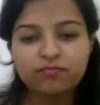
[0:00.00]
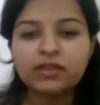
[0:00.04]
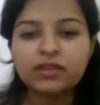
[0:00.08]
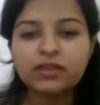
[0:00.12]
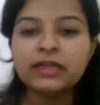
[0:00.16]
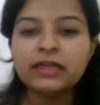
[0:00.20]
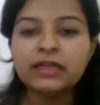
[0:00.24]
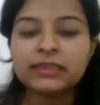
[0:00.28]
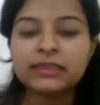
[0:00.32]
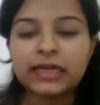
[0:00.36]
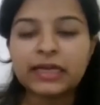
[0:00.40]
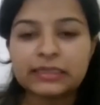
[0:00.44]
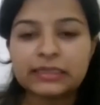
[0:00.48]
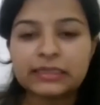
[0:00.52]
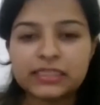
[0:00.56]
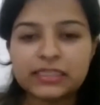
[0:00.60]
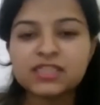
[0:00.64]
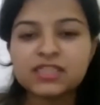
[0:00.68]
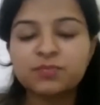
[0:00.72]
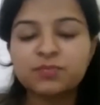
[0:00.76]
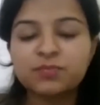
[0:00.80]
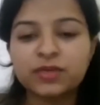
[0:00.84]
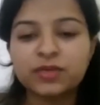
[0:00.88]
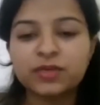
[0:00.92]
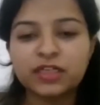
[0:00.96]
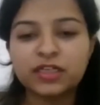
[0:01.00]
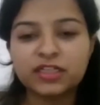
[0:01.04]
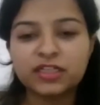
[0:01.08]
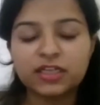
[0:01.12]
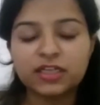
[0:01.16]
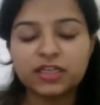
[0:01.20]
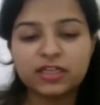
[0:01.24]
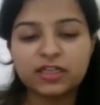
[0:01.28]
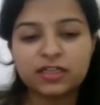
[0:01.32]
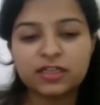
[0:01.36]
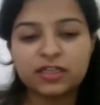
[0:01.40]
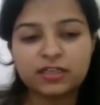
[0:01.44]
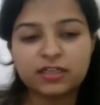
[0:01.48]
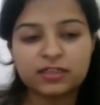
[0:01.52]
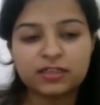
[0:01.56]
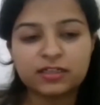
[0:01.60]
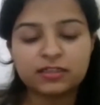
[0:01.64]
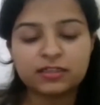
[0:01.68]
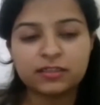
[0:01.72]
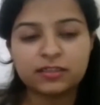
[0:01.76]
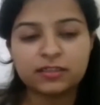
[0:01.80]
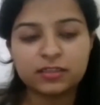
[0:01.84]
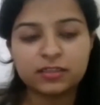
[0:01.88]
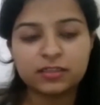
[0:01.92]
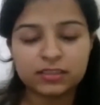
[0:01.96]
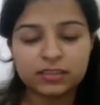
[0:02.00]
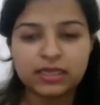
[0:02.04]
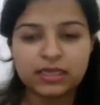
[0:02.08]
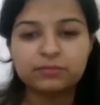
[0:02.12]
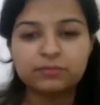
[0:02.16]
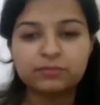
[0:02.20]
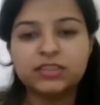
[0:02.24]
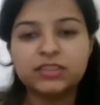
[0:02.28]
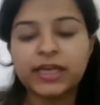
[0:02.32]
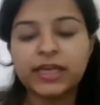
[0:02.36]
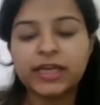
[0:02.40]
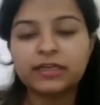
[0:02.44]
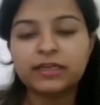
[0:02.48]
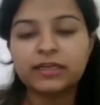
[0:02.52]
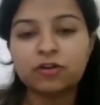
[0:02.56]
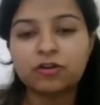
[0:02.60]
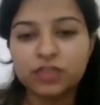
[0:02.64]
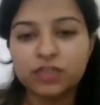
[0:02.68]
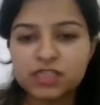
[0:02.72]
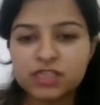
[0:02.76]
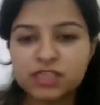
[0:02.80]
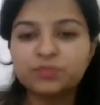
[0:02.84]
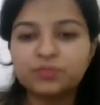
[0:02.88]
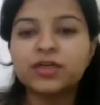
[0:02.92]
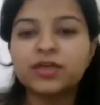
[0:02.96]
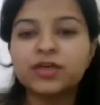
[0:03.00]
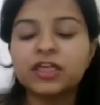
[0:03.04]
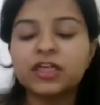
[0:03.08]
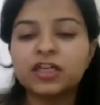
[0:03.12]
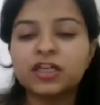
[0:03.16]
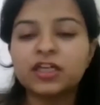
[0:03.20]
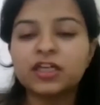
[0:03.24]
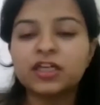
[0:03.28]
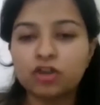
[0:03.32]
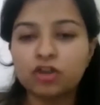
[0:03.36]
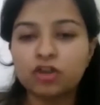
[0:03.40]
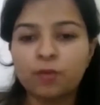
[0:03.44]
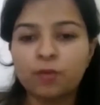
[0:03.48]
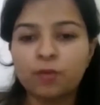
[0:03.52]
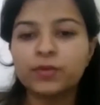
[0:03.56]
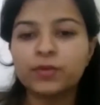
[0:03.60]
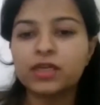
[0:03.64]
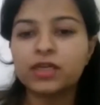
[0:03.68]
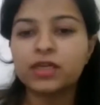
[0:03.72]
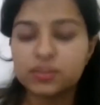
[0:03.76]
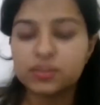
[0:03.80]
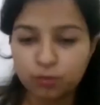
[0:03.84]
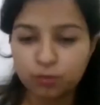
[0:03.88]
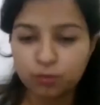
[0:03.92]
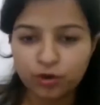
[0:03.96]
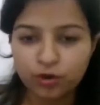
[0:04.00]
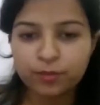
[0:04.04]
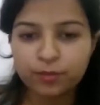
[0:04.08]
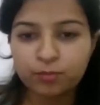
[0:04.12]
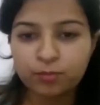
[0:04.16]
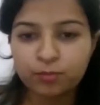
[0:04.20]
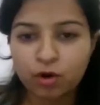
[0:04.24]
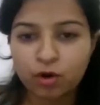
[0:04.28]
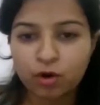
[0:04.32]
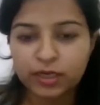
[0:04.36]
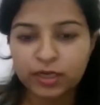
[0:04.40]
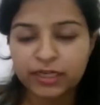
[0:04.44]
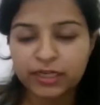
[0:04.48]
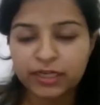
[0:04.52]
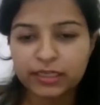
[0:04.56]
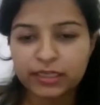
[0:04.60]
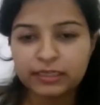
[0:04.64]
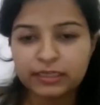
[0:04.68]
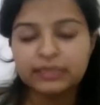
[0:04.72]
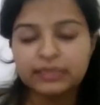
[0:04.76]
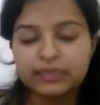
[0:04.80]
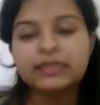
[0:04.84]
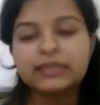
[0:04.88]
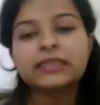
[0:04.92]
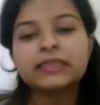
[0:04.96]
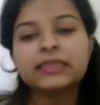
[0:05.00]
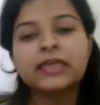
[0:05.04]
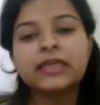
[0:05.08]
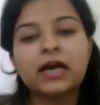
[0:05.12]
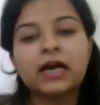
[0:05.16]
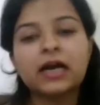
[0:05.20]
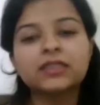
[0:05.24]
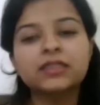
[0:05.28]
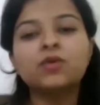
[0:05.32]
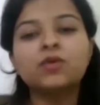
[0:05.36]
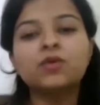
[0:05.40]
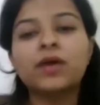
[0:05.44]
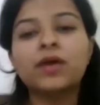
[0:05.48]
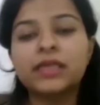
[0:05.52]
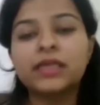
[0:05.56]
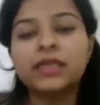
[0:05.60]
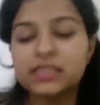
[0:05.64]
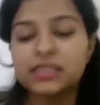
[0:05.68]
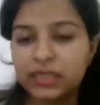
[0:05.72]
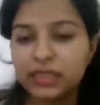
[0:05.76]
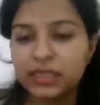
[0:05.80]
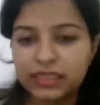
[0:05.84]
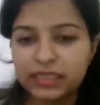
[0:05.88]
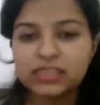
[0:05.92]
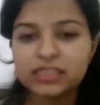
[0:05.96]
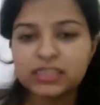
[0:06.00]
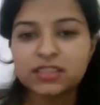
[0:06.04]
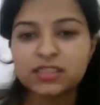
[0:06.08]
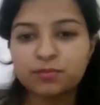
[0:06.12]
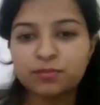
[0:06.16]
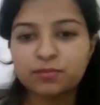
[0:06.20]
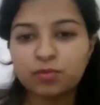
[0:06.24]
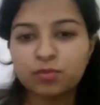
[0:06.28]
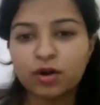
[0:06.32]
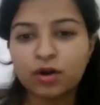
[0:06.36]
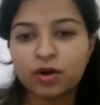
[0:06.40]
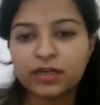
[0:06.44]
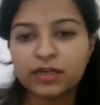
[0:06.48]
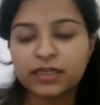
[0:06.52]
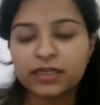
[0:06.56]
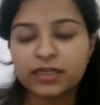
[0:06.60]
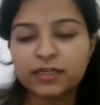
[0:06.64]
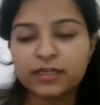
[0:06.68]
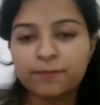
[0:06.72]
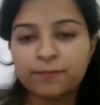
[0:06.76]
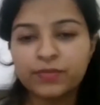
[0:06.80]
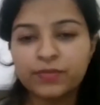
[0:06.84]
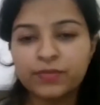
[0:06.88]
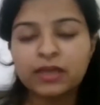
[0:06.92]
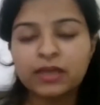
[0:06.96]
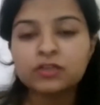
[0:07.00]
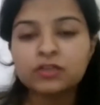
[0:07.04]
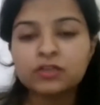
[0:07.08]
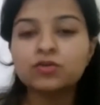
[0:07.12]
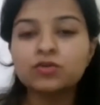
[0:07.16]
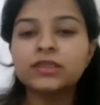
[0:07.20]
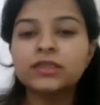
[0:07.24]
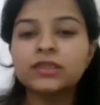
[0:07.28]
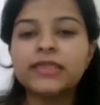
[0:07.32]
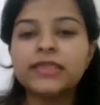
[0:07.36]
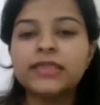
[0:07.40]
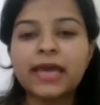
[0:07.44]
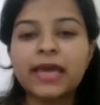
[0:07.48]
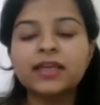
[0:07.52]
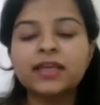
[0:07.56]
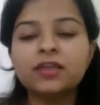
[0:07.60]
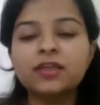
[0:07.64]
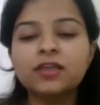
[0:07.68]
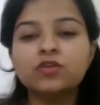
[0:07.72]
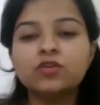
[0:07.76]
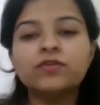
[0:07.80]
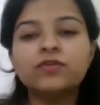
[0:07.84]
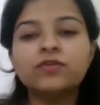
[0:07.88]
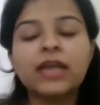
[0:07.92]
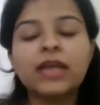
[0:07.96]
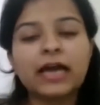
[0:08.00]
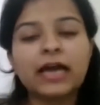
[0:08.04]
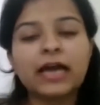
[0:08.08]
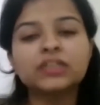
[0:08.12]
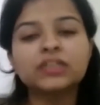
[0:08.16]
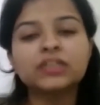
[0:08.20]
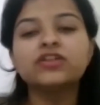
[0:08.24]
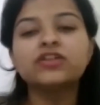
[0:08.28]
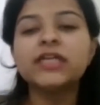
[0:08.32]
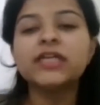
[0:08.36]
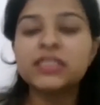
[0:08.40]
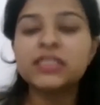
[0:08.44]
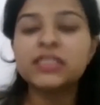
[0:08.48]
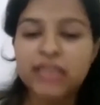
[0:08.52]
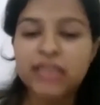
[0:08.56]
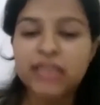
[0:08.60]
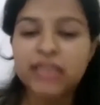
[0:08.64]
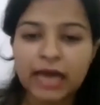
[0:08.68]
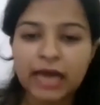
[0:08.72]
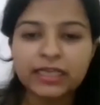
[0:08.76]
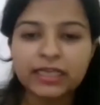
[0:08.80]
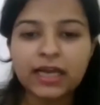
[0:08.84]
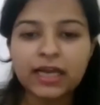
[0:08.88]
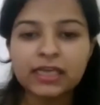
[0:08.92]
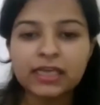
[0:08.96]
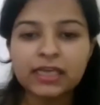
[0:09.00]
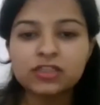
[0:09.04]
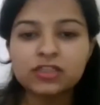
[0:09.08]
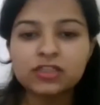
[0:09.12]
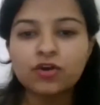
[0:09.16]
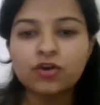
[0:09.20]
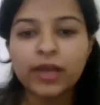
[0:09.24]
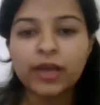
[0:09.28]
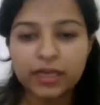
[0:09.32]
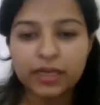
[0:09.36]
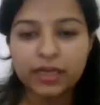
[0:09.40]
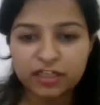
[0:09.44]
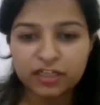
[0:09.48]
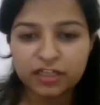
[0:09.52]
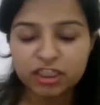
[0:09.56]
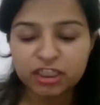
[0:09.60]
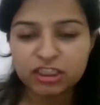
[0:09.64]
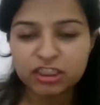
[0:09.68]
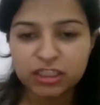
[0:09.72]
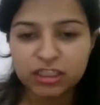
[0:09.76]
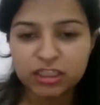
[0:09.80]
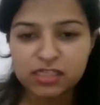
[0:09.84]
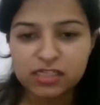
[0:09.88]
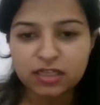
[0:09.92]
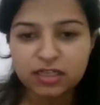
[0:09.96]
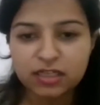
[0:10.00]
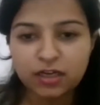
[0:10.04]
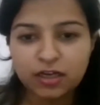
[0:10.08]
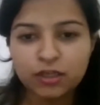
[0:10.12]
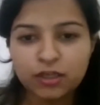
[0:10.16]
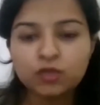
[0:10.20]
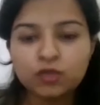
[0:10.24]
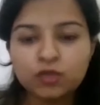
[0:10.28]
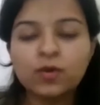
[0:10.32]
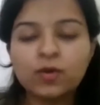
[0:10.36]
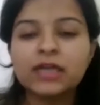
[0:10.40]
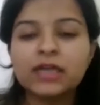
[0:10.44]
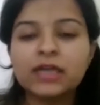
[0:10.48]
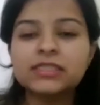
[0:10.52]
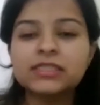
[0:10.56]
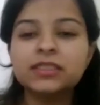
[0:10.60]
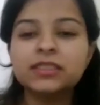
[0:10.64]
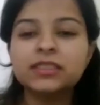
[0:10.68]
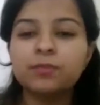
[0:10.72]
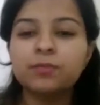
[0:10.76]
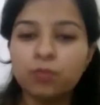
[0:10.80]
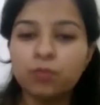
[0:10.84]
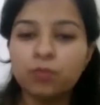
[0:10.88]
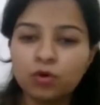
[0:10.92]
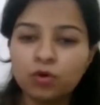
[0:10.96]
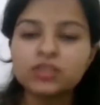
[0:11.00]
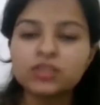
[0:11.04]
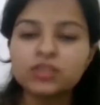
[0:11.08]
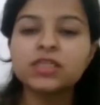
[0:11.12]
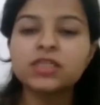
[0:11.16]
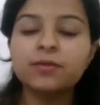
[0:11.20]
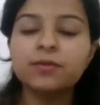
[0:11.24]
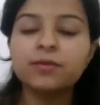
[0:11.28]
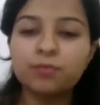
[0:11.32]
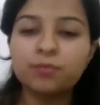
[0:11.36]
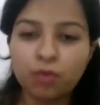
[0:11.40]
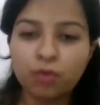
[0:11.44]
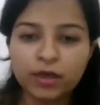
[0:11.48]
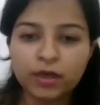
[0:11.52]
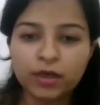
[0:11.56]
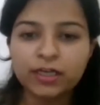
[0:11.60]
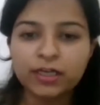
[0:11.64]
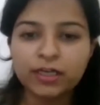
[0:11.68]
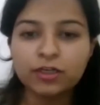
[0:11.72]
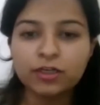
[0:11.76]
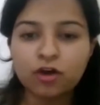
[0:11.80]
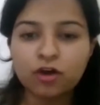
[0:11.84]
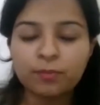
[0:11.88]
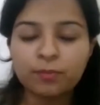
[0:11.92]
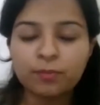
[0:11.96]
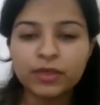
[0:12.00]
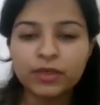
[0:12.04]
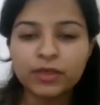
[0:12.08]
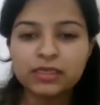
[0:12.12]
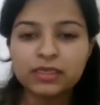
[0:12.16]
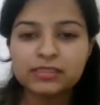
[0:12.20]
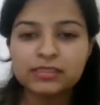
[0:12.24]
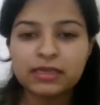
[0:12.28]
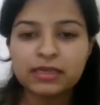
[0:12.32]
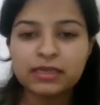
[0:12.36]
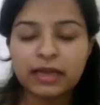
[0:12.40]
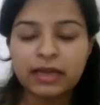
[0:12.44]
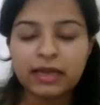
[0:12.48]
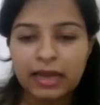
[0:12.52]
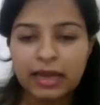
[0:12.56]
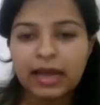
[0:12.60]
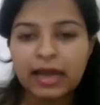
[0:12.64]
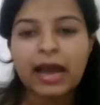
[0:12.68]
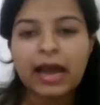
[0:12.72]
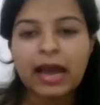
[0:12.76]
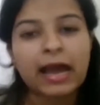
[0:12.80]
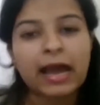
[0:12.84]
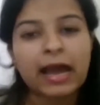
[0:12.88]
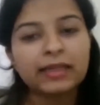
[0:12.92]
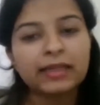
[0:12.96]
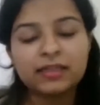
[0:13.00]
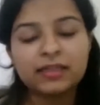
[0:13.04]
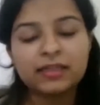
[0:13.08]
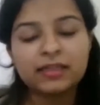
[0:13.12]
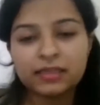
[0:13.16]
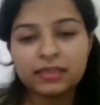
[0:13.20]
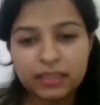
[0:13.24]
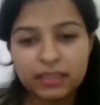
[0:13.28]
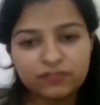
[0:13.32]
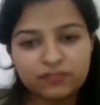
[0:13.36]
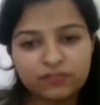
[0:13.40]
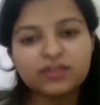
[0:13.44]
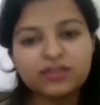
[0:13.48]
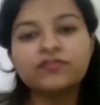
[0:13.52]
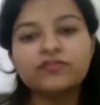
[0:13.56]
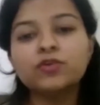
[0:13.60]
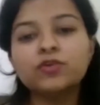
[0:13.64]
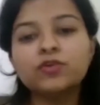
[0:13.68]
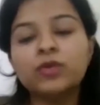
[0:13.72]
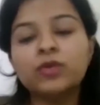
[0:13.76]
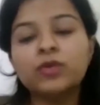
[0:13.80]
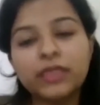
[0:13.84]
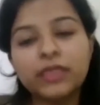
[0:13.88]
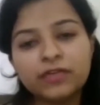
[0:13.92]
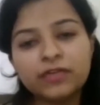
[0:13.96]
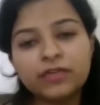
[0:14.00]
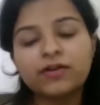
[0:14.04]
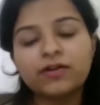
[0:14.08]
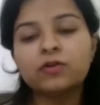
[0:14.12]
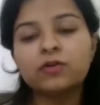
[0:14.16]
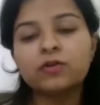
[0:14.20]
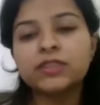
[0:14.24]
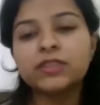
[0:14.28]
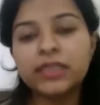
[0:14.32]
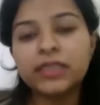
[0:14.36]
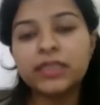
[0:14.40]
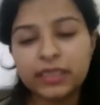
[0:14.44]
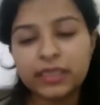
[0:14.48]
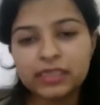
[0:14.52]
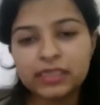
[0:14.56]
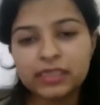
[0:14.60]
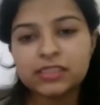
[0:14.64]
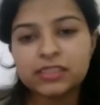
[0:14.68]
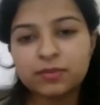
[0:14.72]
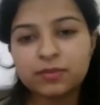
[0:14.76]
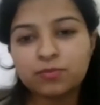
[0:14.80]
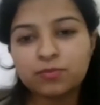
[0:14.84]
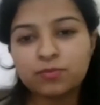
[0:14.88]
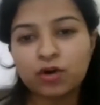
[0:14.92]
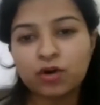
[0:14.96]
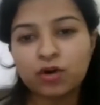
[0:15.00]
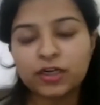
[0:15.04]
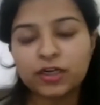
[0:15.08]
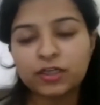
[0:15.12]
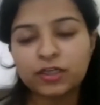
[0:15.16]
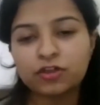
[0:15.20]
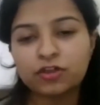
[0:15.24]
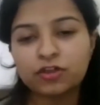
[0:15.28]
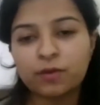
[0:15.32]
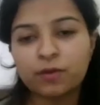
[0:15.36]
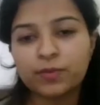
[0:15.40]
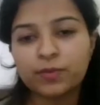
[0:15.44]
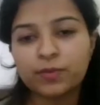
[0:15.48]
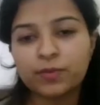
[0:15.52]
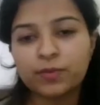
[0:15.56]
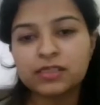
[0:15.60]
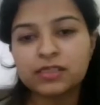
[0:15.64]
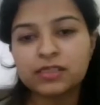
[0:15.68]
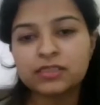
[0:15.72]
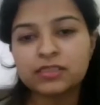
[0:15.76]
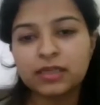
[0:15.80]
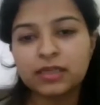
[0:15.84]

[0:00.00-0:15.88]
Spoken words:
that this particular subject or this particular topic is more important, the other one is least important. So then you will actually channelize your energies towards the most important topics, and even if you leave out the least important topics,